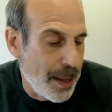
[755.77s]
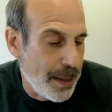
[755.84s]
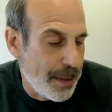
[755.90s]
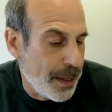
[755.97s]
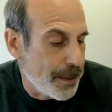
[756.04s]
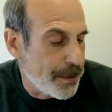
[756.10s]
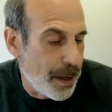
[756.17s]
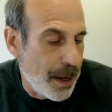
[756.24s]

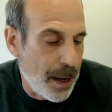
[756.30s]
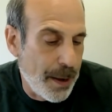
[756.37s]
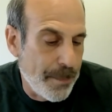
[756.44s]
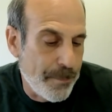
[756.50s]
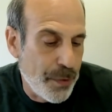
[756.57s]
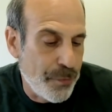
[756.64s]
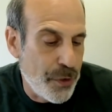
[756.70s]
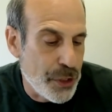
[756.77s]
And then
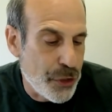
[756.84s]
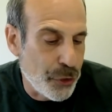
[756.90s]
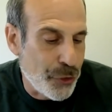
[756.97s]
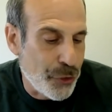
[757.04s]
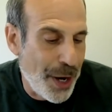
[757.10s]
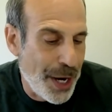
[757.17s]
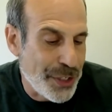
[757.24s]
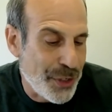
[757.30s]
official
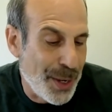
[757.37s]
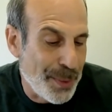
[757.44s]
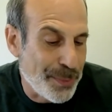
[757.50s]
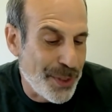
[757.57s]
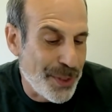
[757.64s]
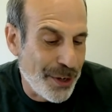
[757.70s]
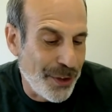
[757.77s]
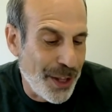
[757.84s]

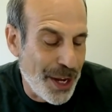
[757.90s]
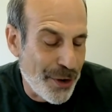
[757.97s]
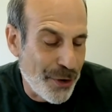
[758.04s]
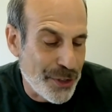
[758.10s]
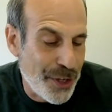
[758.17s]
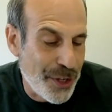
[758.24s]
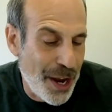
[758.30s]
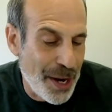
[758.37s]
transcripts and a
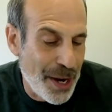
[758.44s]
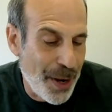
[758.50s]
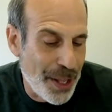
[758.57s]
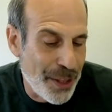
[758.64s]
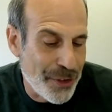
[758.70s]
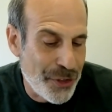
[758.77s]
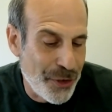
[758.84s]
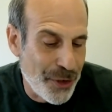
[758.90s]
letter signed by
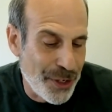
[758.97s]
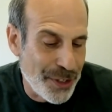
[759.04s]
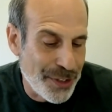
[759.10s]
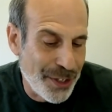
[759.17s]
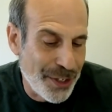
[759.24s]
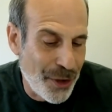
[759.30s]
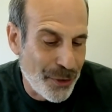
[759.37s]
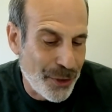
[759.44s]
the student
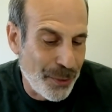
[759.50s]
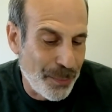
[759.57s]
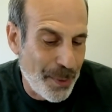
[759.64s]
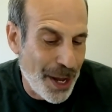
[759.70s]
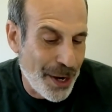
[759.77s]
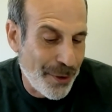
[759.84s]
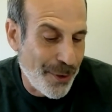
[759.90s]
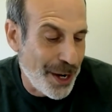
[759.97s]
and local
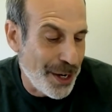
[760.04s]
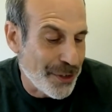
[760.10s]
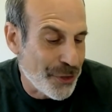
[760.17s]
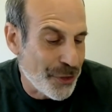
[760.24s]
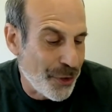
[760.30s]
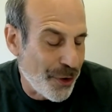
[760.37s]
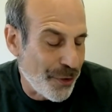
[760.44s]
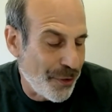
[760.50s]
moderator
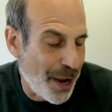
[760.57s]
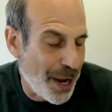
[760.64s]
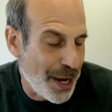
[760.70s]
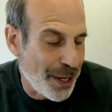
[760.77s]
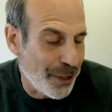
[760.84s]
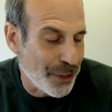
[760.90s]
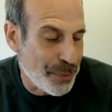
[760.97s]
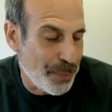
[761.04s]

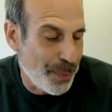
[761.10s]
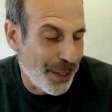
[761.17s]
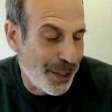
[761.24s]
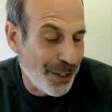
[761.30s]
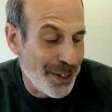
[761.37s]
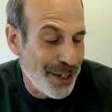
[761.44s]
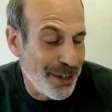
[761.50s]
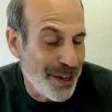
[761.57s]
certifying
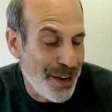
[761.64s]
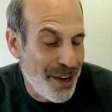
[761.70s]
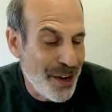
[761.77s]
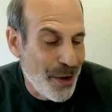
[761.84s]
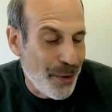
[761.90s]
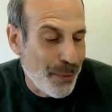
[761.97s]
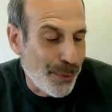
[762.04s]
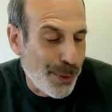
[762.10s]
eligibility
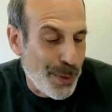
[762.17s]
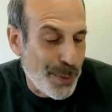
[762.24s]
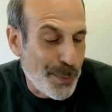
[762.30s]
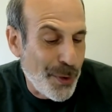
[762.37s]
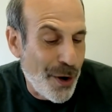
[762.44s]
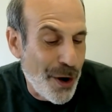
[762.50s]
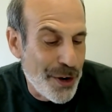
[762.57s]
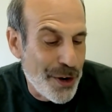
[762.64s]
will be
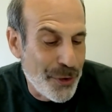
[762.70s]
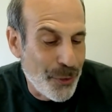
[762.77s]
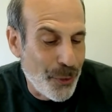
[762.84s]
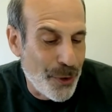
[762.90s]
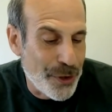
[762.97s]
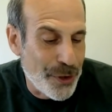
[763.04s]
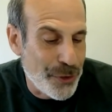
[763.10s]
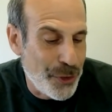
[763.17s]
required in
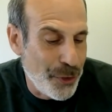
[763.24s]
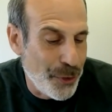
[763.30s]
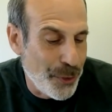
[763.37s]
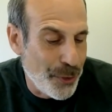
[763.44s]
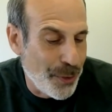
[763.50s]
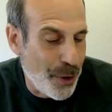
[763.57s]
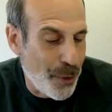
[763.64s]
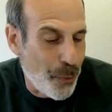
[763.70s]
order
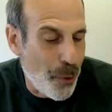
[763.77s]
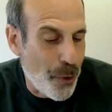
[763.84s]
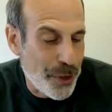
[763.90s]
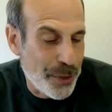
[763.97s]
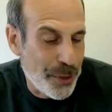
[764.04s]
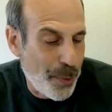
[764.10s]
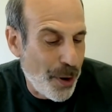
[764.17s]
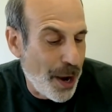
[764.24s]
to
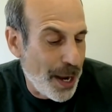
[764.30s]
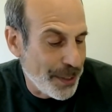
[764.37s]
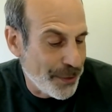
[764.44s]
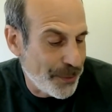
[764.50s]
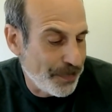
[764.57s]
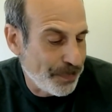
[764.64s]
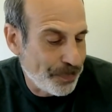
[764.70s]
award the prize.